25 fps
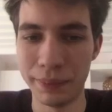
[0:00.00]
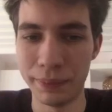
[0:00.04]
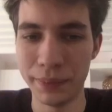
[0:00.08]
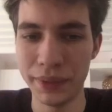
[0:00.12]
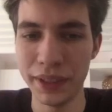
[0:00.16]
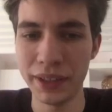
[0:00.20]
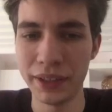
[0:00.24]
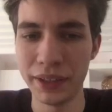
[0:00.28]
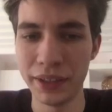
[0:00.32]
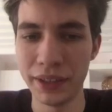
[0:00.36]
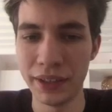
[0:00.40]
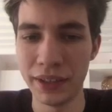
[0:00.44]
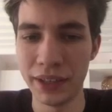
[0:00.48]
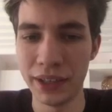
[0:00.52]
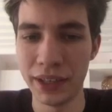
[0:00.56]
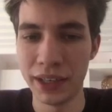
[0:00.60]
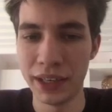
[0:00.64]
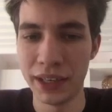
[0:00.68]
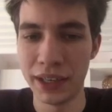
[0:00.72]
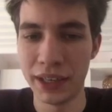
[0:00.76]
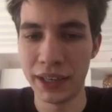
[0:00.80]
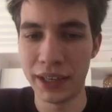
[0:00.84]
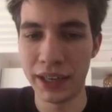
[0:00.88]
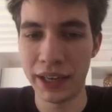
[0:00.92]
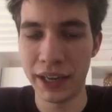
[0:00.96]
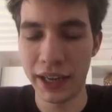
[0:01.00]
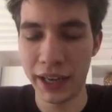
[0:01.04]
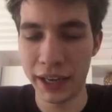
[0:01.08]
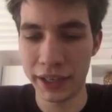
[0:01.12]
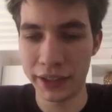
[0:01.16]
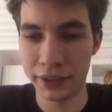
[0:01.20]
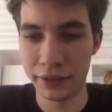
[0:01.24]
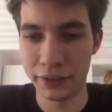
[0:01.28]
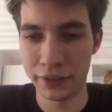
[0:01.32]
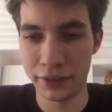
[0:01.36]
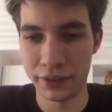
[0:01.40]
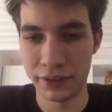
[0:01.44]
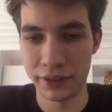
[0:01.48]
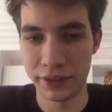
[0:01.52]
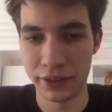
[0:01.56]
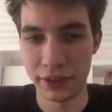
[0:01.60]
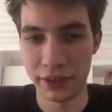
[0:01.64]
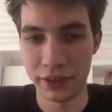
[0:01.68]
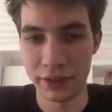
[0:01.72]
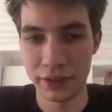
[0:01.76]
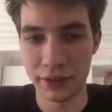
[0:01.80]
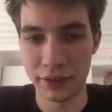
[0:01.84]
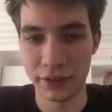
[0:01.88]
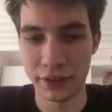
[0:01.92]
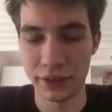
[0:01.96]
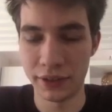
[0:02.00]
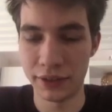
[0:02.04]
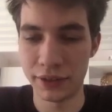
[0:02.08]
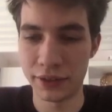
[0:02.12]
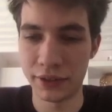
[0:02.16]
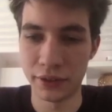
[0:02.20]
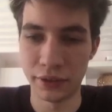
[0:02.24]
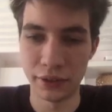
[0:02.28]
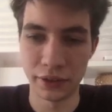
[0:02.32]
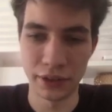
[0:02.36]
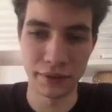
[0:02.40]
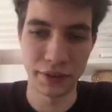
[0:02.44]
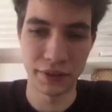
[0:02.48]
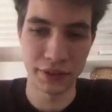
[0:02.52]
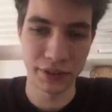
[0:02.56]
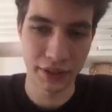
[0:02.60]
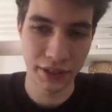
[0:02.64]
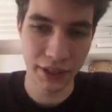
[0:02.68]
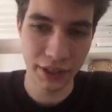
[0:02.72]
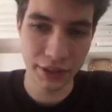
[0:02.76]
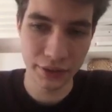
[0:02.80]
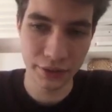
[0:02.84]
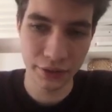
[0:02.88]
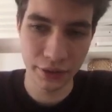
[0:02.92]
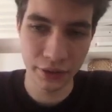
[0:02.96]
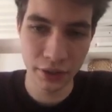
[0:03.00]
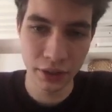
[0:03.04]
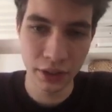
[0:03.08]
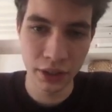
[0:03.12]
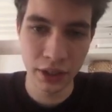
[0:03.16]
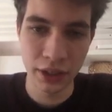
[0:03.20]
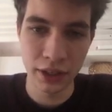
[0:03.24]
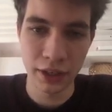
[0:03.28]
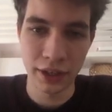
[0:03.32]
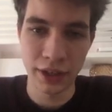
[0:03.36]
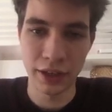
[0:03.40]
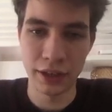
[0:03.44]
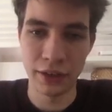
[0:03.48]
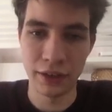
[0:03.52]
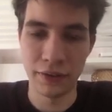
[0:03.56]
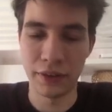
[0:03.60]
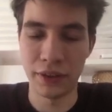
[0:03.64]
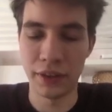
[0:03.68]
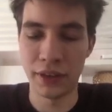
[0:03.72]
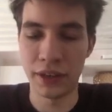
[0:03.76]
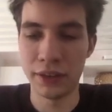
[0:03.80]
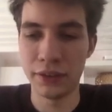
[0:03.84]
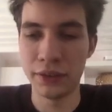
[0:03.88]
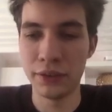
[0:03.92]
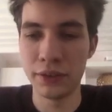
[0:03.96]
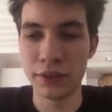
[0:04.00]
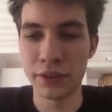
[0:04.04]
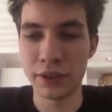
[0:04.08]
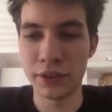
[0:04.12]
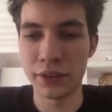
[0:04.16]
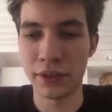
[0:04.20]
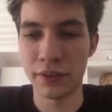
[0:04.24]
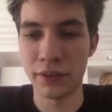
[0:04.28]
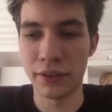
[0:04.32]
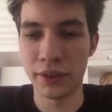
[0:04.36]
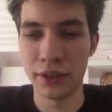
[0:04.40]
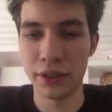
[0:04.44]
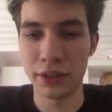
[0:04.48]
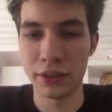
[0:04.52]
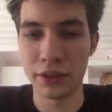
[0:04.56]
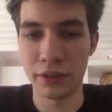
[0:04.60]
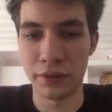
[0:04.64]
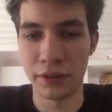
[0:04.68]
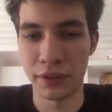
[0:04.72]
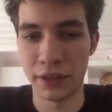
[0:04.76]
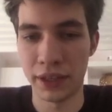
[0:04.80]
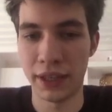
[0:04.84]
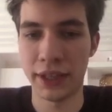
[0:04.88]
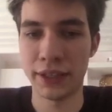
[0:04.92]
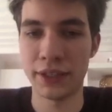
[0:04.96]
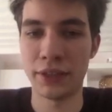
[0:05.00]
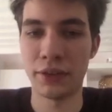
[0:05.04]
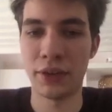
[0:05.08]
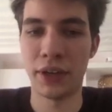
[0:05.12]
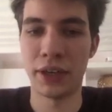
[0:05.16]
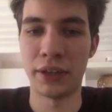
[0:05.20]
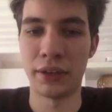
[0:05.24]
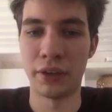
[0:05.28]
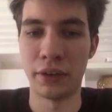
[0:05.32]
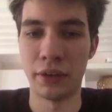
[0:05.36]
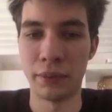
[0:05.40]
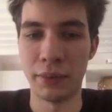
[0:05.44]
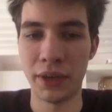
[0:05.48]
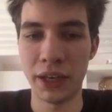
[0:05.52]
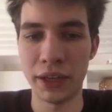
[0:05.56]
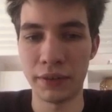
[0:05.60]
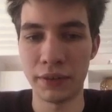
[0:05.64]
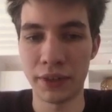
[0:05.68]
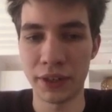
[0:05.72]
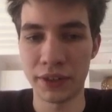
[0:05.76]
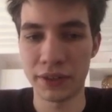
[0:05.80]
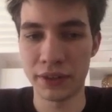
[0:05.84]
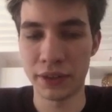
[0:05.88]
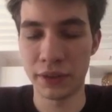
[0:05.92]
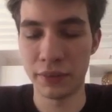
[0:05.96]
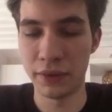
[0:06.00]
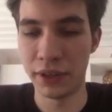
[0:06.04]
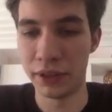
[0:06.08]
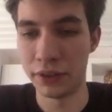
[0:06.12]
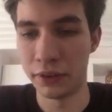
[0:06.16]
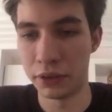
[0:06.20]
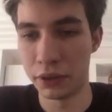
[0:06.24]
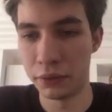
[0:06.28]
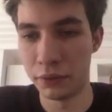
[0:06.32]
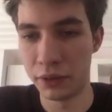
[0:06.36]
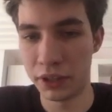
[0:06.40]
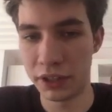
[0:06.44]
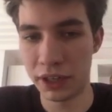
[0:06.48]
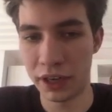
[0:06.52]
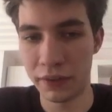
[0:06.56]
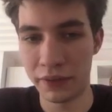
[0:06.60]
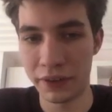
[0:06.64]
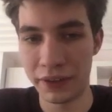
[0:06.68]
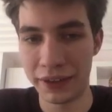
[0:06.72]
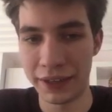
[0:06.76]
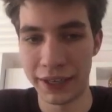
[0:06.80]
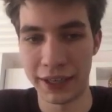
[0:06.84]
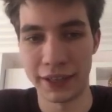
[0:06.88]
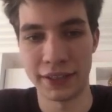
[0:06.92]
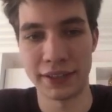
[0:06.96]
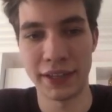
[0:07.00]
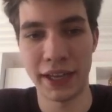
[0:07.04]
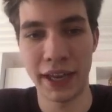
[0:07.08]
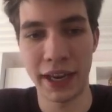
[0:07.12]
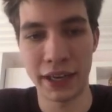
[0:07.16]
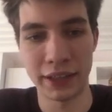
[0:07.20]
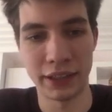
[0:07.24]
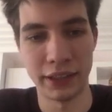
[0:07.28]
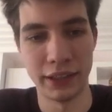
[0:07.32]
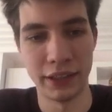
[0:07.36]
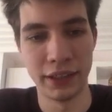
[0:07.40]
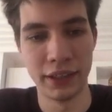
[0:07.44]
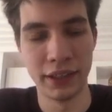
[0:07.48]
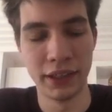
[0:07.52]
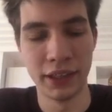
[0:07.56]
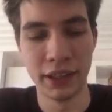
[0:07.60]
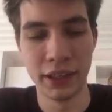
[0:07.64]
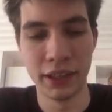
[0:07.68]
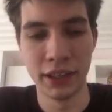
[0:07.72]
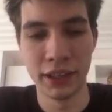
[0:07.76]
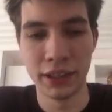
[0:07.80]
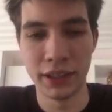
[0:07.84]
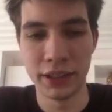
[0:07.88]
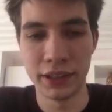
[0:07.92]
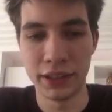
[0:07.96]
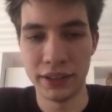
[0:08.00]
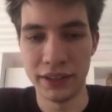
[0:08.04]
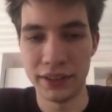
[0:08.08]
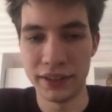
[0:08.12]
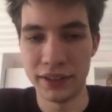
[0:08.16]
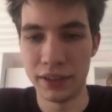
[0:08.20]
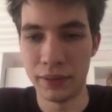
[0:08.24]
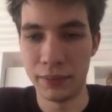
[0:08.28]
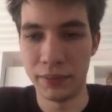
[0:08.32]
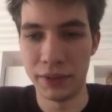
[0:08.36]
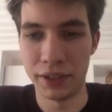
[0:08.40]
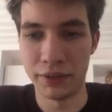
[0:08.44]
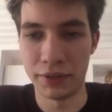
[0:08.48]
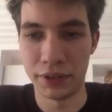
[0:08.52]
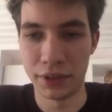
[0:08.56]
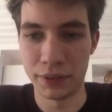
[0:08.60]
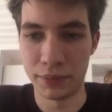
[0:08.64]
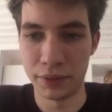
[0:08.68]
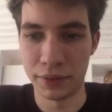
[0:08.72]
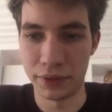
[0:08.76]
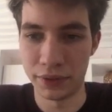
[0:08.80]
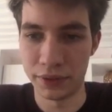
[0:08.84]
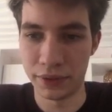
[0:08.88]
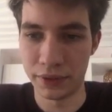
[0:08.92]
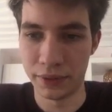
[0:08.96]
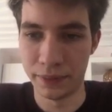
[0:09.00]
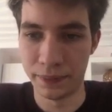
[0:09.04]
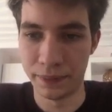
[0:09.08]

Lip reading: B acting on C. So this is going to give us a tensor. And if we then use this definition of a tensor acting on a matrix, we're going to recover exactly DCB transposed.